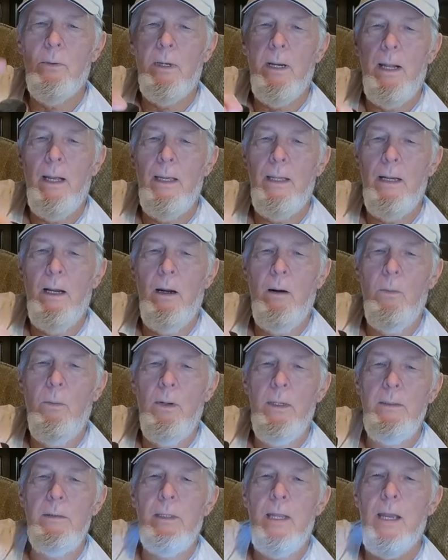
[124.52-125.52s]
what I had
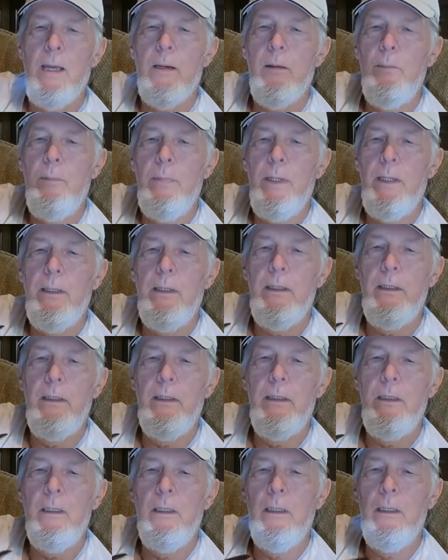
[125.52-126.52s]
always kind of been
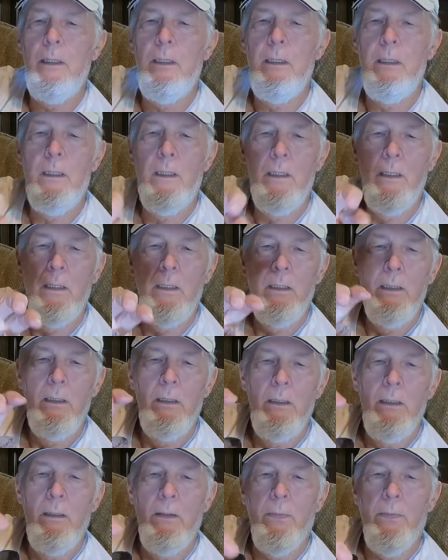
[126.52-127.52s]

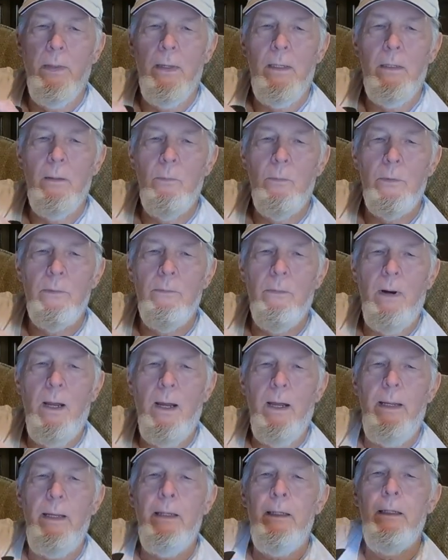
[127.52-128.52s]
thinking was
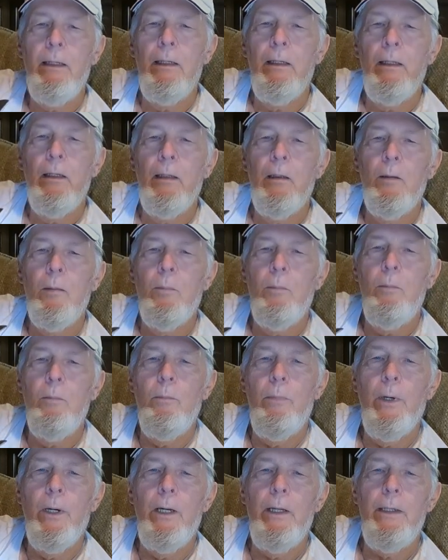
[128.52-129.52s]
right.
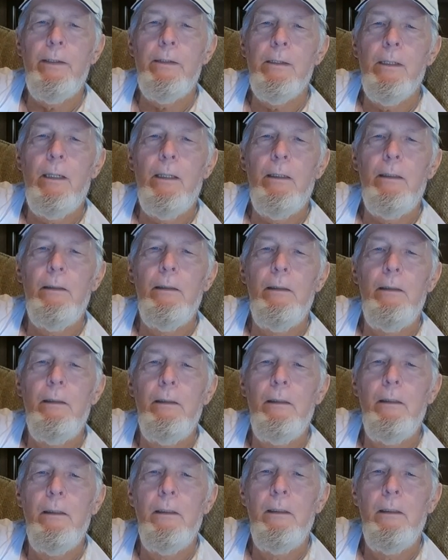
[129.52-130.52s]
But
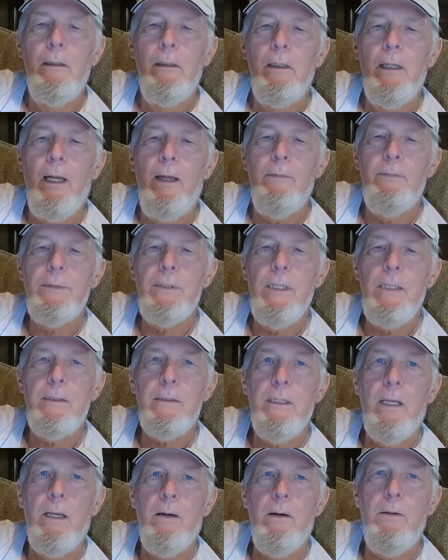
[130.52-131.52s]
I've
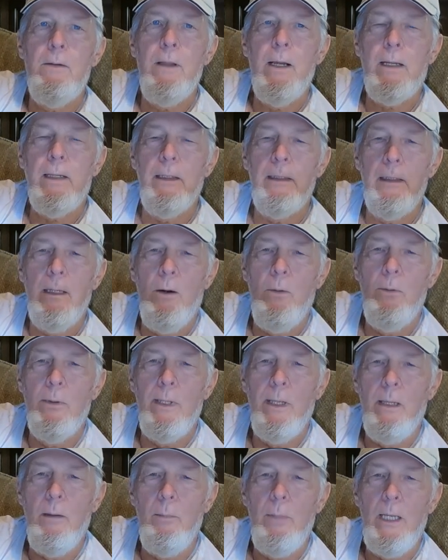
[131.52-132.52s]
since learned I can go with
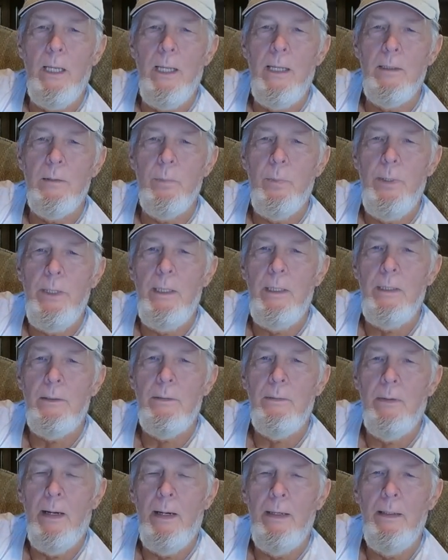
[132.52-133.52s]
a little bit less
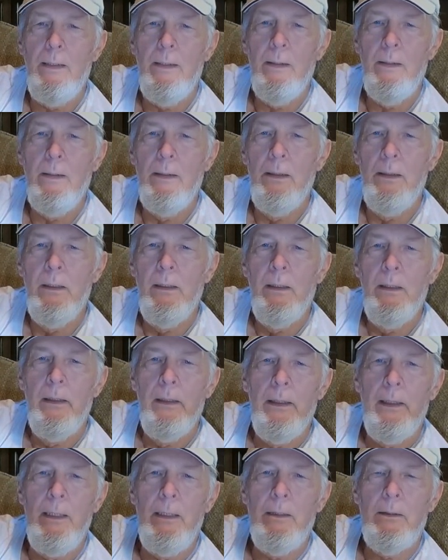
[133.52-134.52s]
pitch right here,
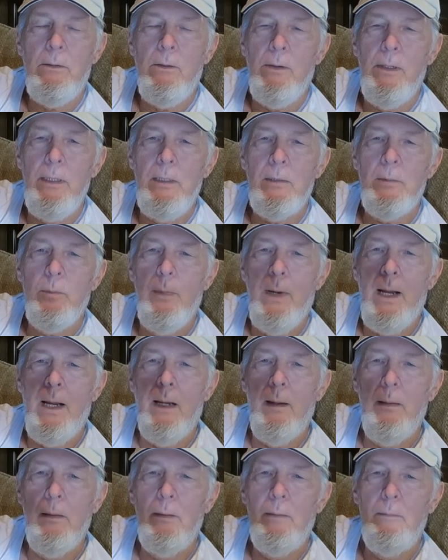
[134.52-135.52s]
increase
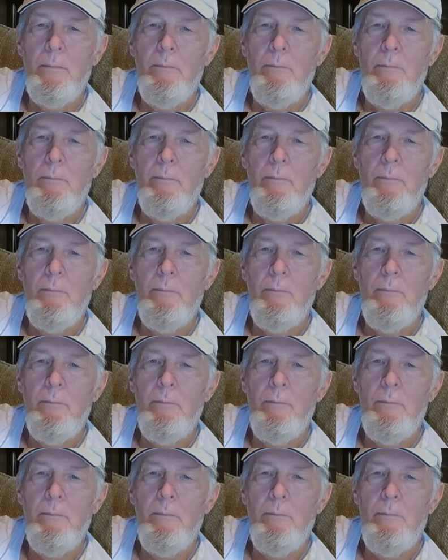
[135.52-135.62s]
my